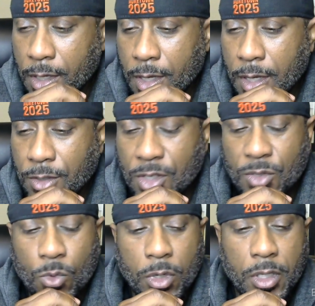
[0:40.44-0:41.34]
I
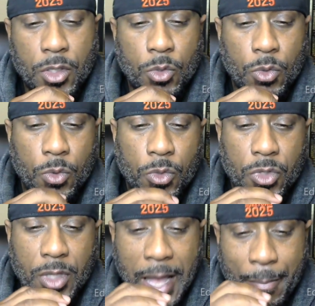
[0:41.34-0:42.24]
just wanted to
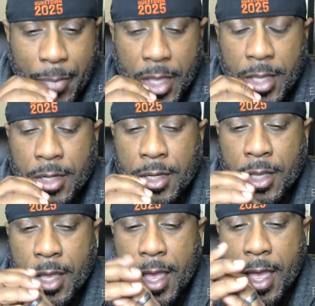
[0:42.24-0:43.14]
stop in
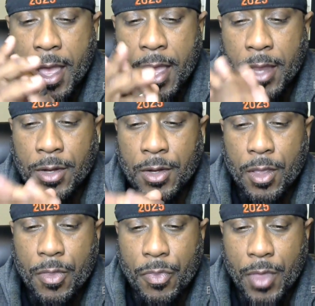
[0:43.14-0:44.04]
and
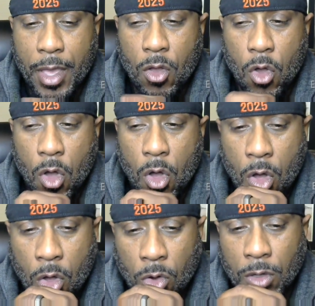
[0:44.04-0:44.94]
thank
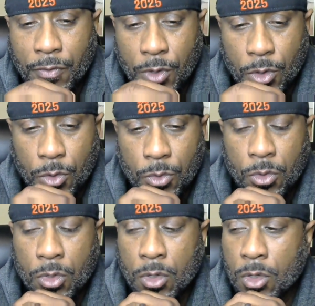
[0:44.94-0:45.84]
all of you
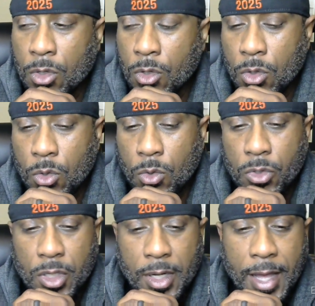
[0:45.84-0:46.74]
who
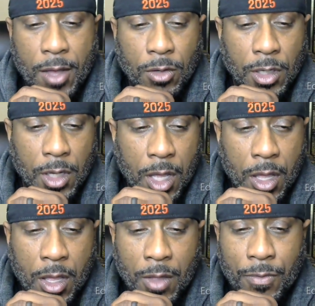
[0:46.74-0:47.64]
sent out
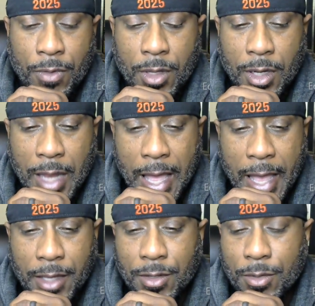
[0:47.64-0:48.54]
love,
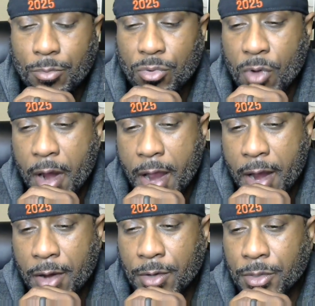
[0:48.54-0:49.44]
light,
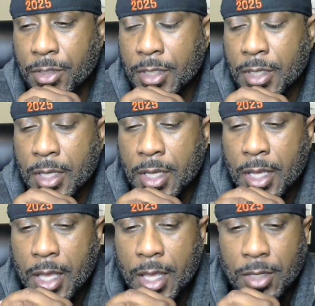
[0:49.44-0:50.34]
prayers,
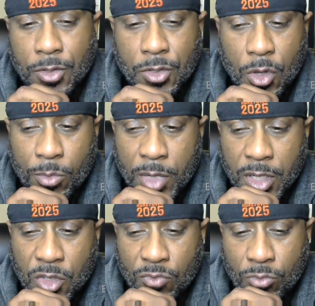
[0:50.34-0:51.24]
and so
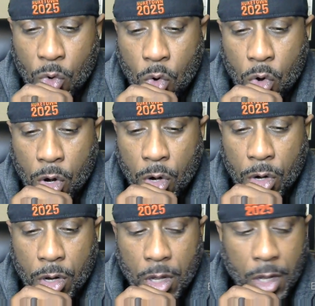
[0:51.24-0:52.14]
much more
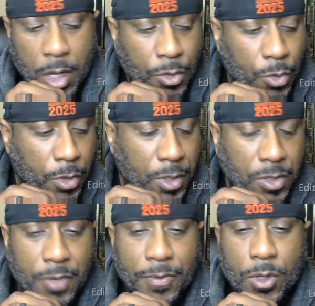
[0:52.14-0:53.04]
uh, during this
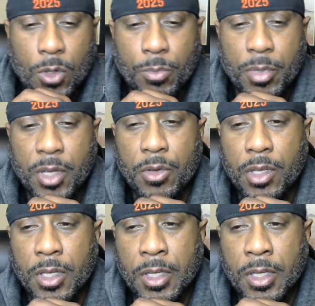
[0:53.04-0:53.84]
difficult period.